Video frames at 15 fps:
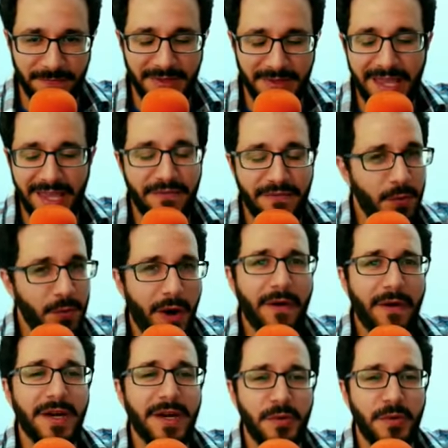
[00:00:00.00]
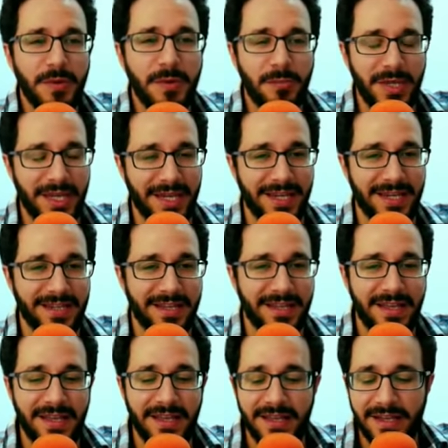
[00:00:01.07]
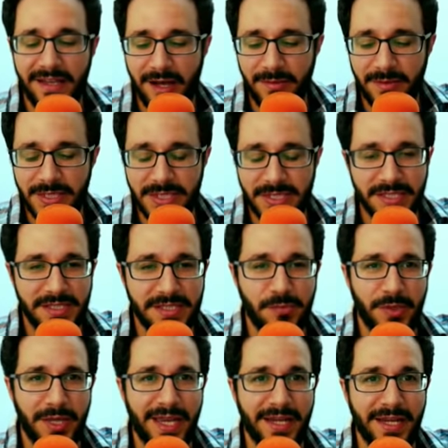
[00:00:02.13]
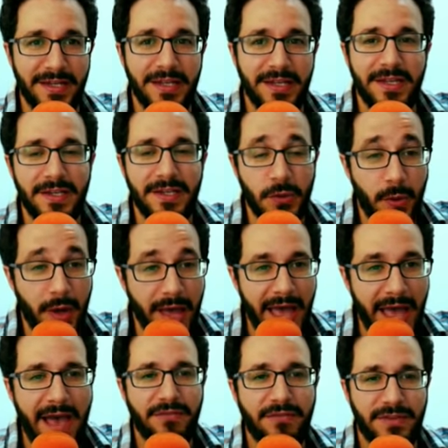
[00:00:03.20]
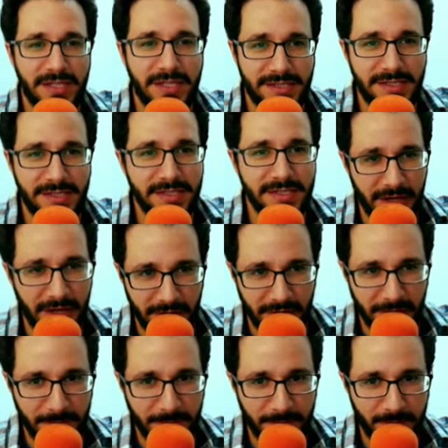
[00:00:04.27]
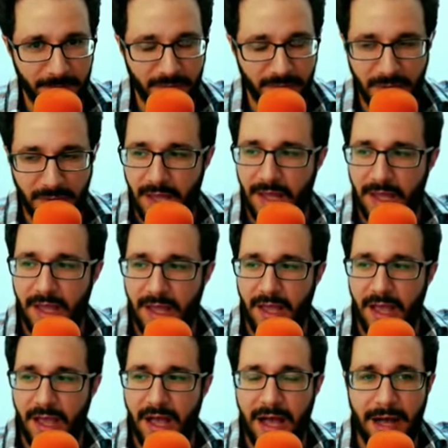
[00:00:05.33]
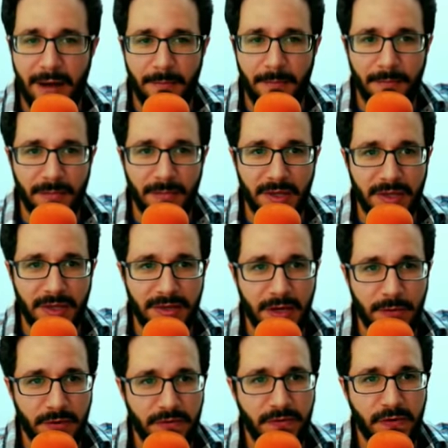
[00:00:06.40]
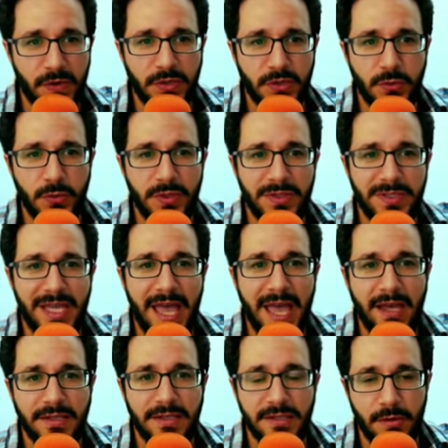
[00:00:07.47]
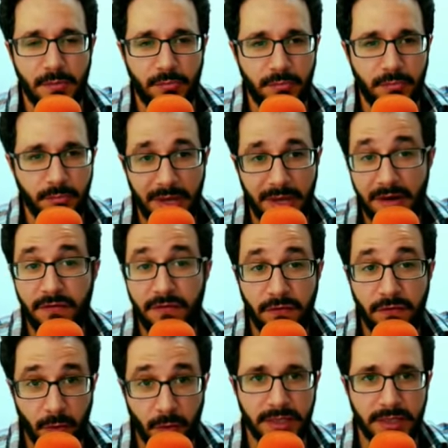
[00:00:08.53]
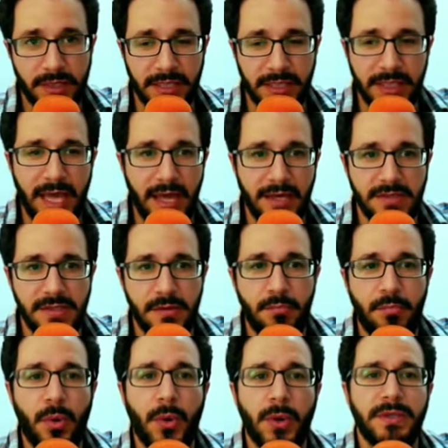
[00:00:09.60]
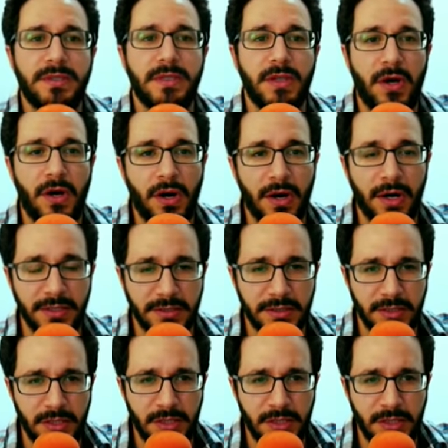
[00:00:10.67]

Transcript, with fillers: If you are a human being, Kabbalists explain, you have this desire. Um, they refer to it as the metaphorically as the point in the heart.